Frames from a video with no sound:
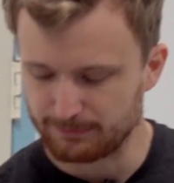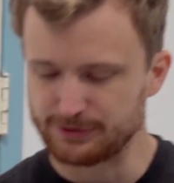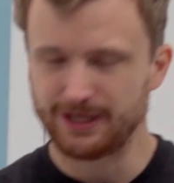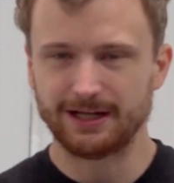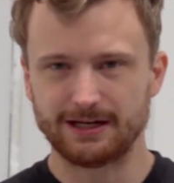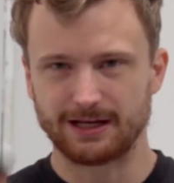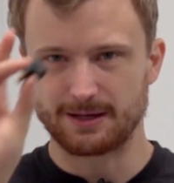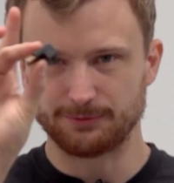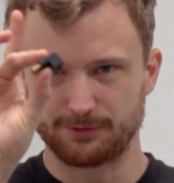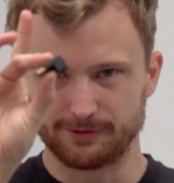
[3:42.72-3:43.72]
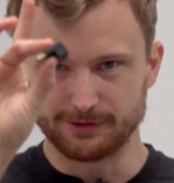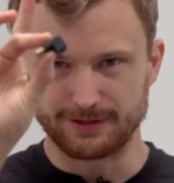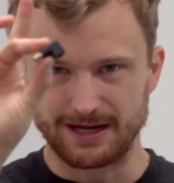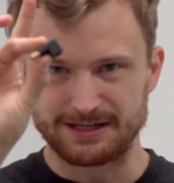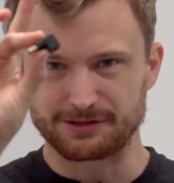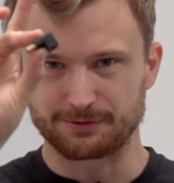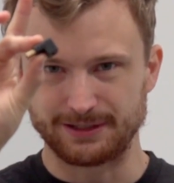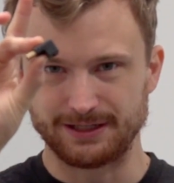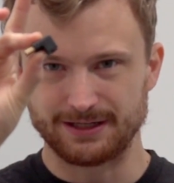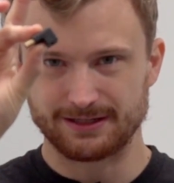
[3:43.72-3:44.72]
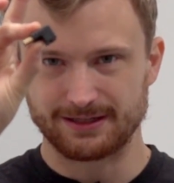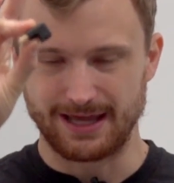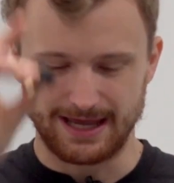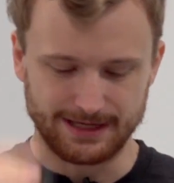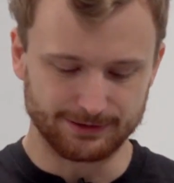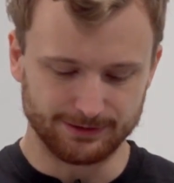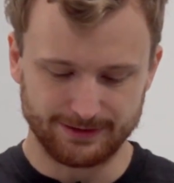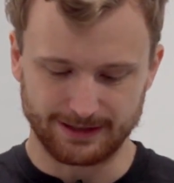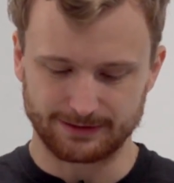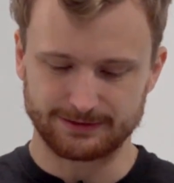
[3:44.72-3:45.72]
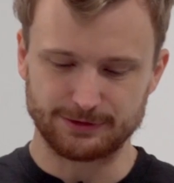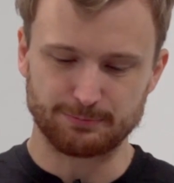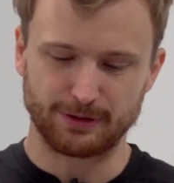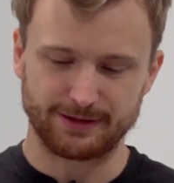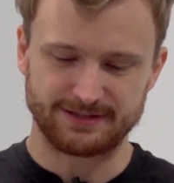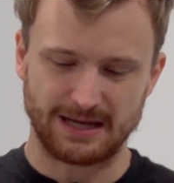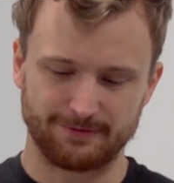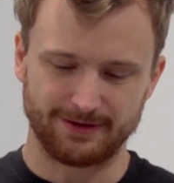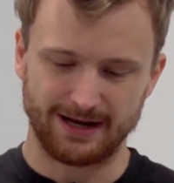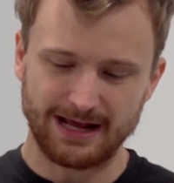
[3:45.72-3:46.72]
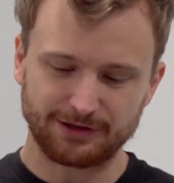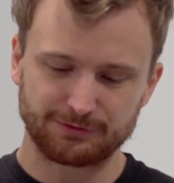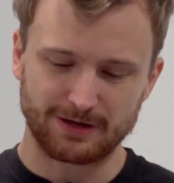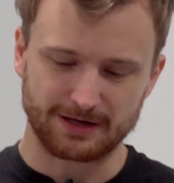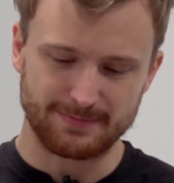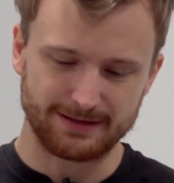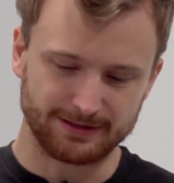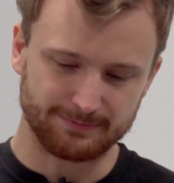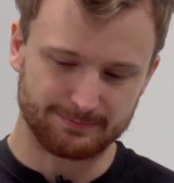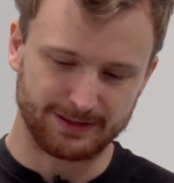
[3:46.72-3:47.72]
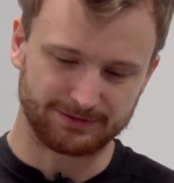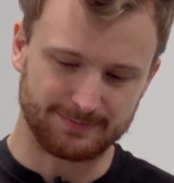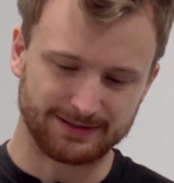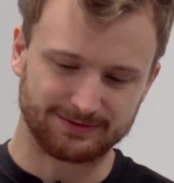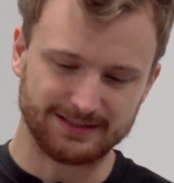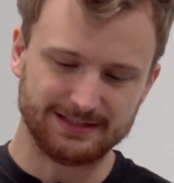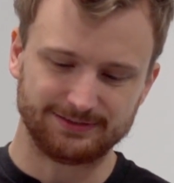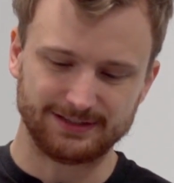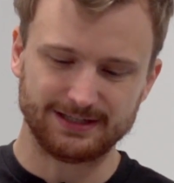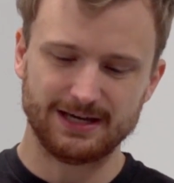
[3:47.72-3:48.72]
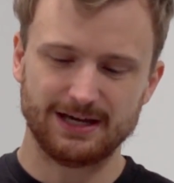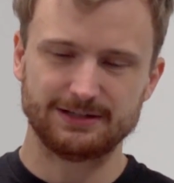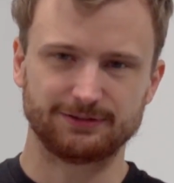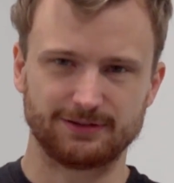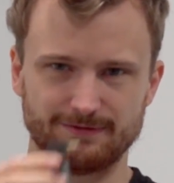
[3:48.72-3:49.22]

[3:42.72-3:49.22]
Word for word: When you get it, it comes with a little ninety degree angle that you can put on the top of it. I'd actually recommend it because it makes it easy just to